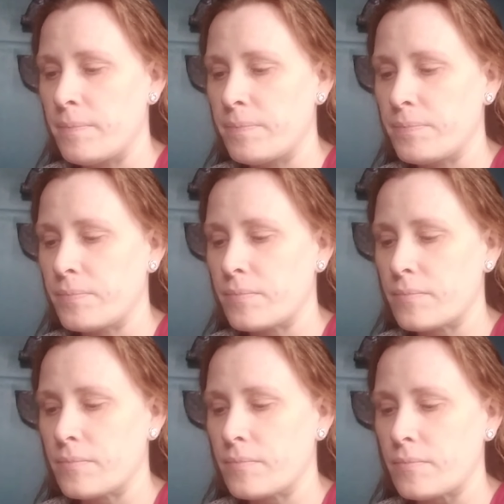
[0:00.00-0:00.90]

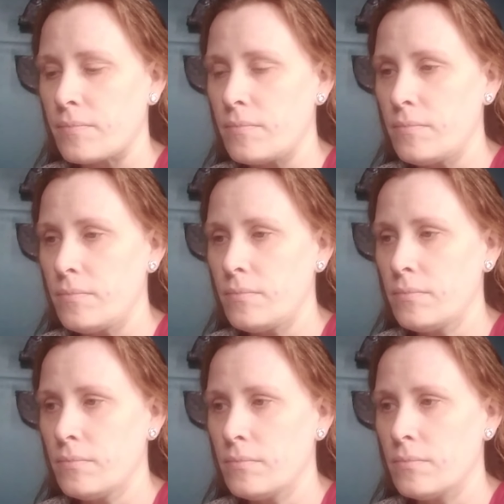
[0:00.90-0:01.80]

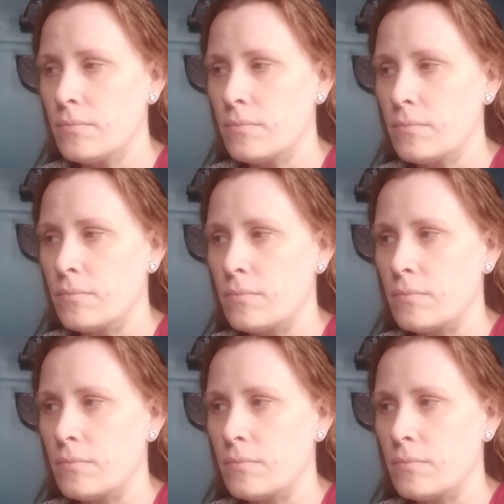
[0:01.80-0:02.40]
(silence)